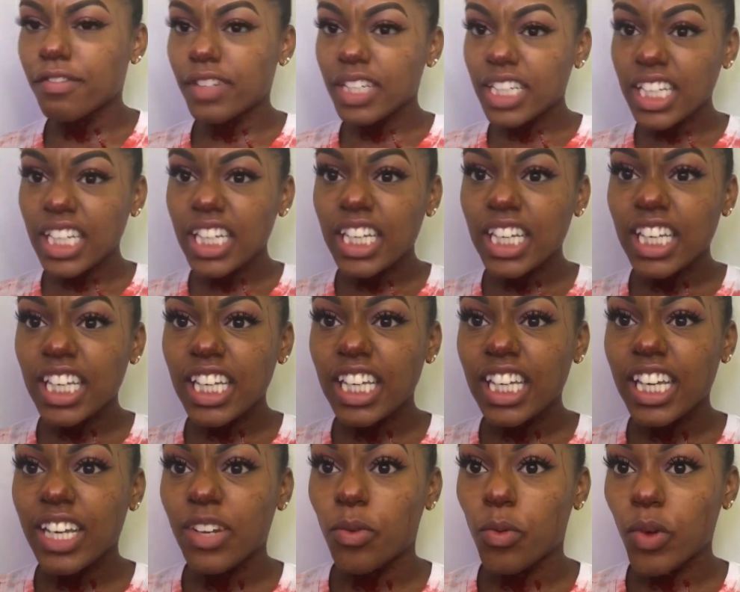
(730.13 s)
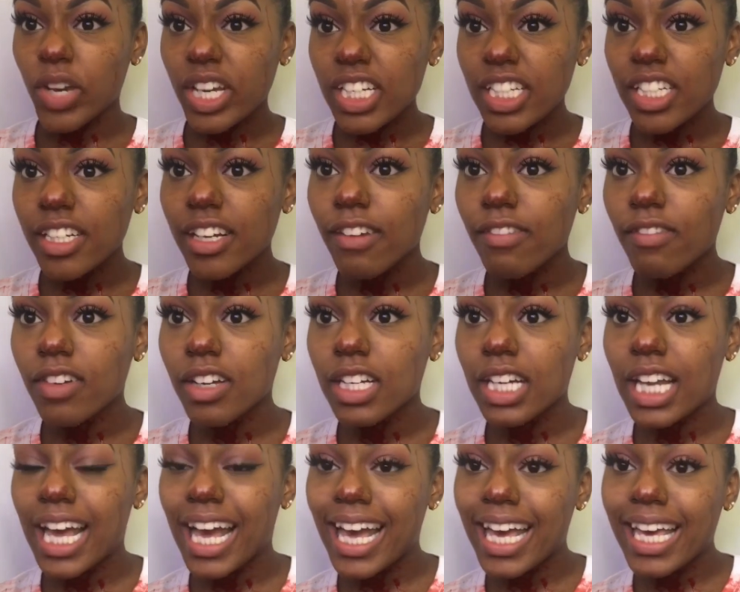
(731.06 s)
fleeky and why she have
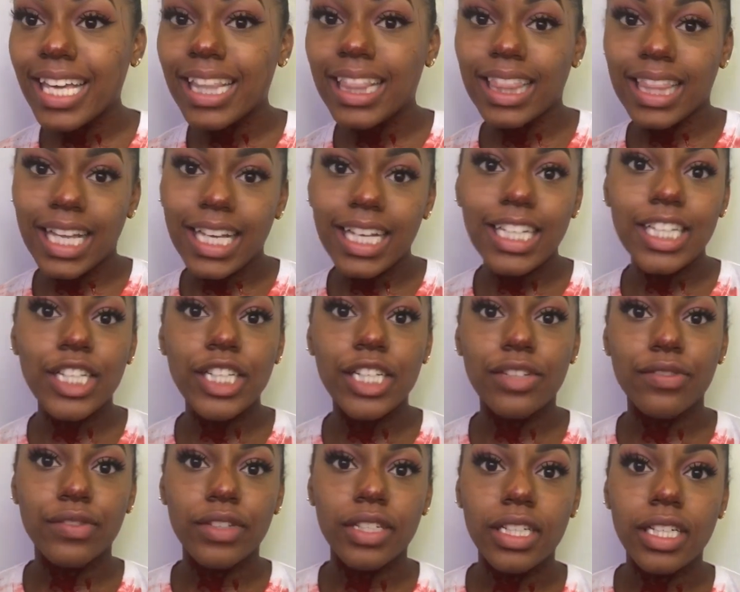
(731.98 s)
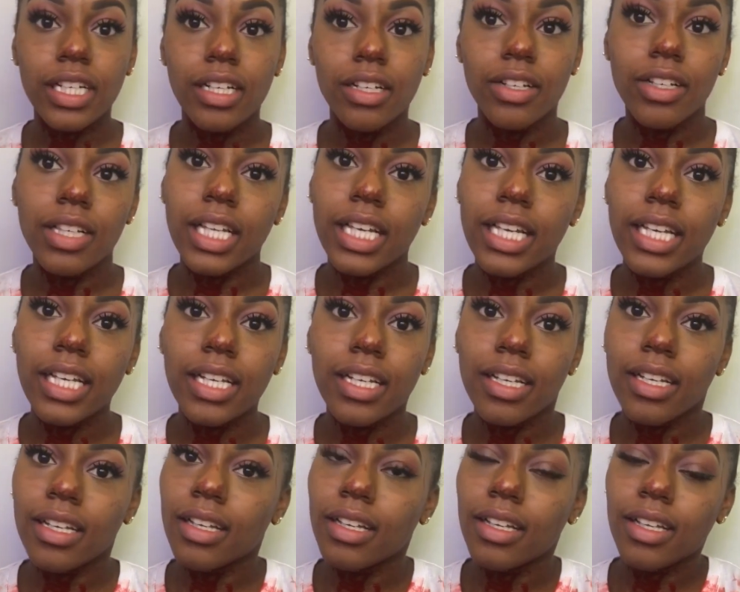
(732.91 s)
one eyelash if she go
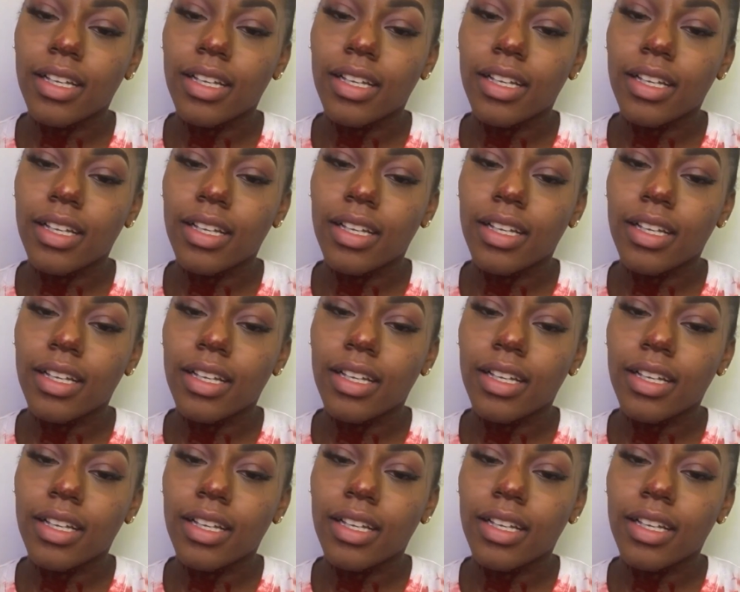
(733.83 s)
like,